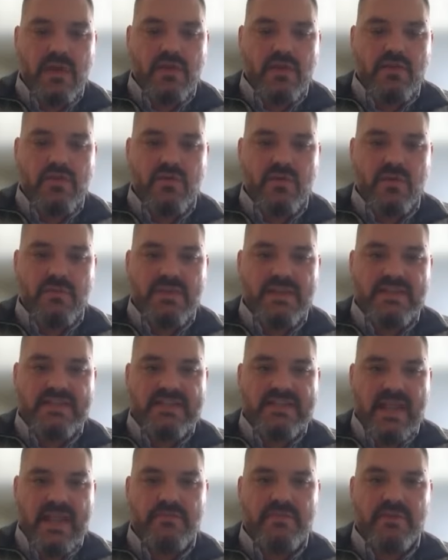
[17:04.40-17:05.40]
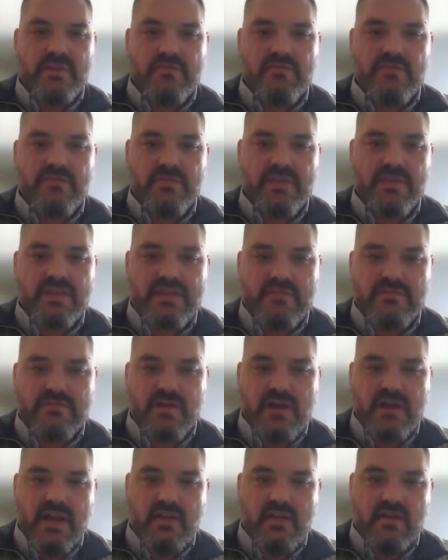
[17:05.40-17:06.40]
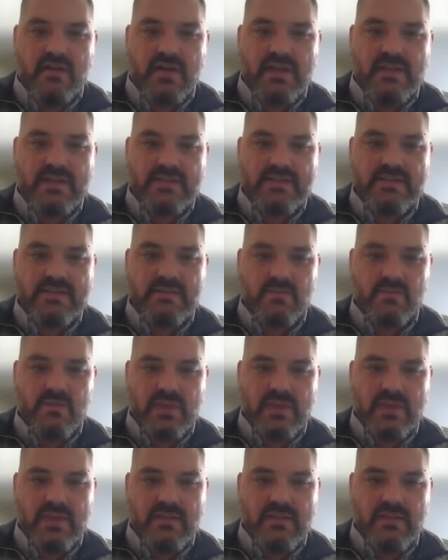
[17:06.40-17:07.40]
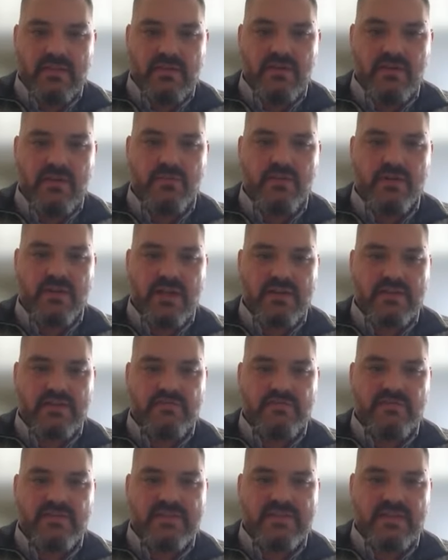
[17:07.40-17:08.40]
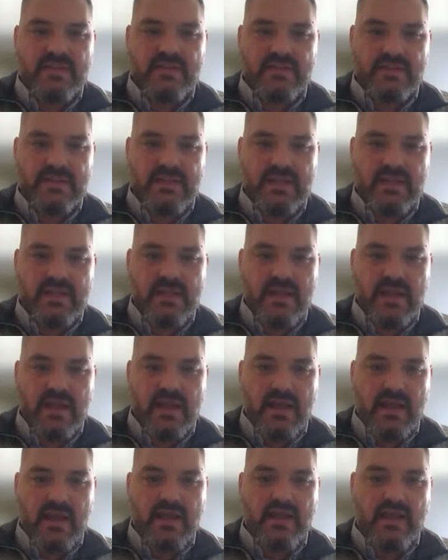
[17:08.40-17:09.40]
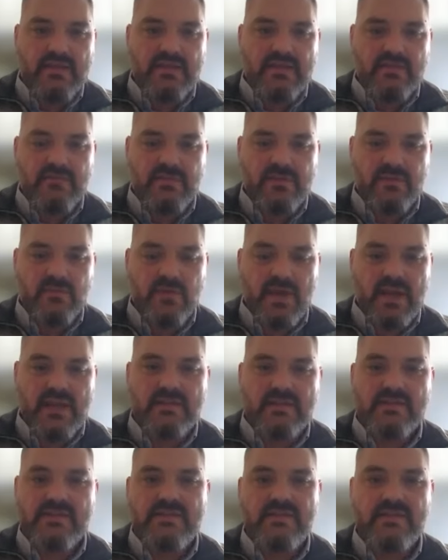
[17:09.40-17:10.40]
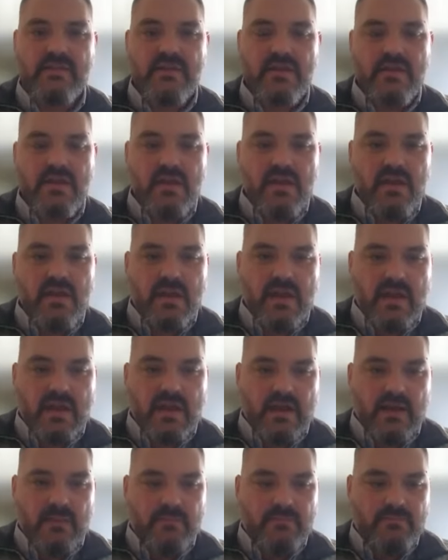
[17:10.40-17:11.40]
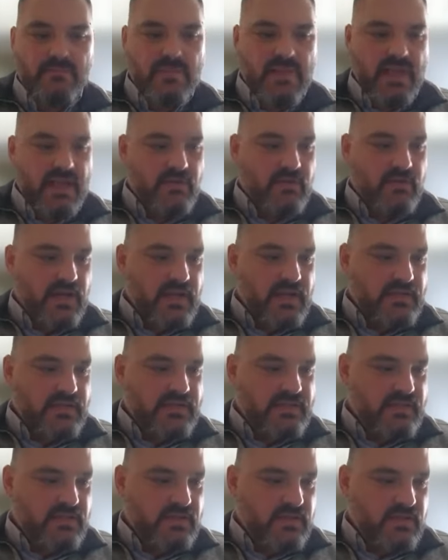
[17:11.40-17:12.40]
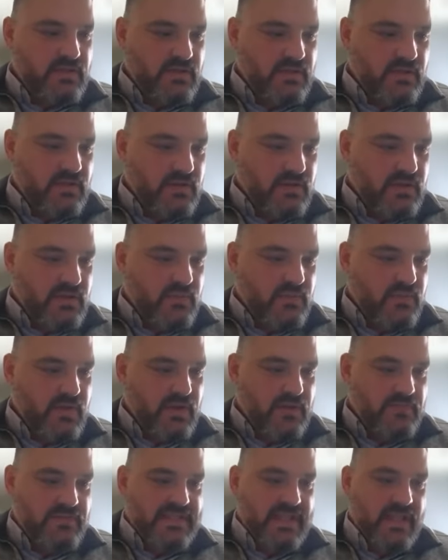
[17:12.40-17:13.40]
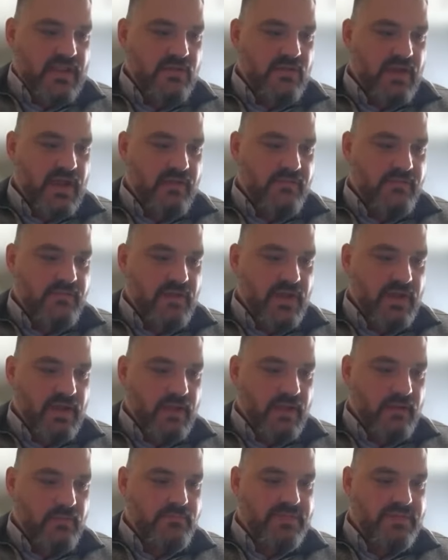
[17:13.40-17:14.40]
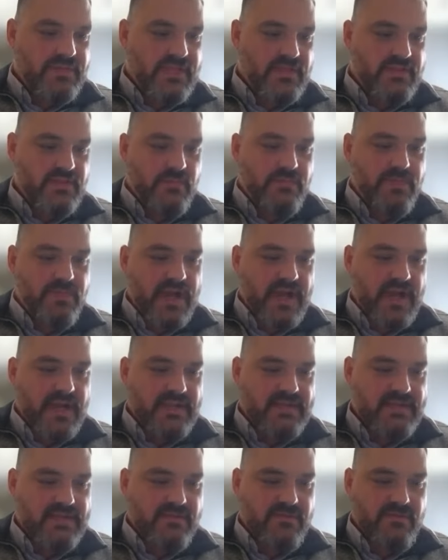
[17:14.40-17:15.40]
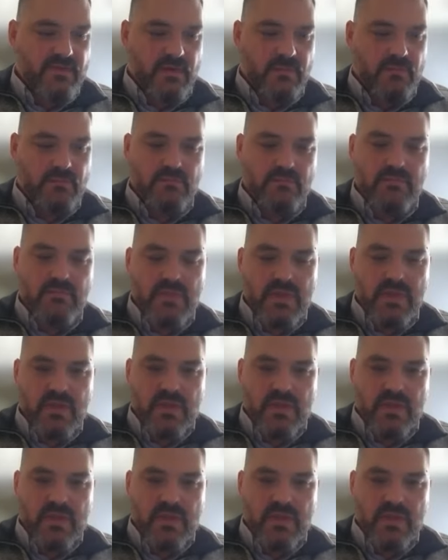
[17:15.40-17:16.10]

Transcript: you would be sampling from the different areas within your production facility at different rates. Likewise, you say you have potential bias from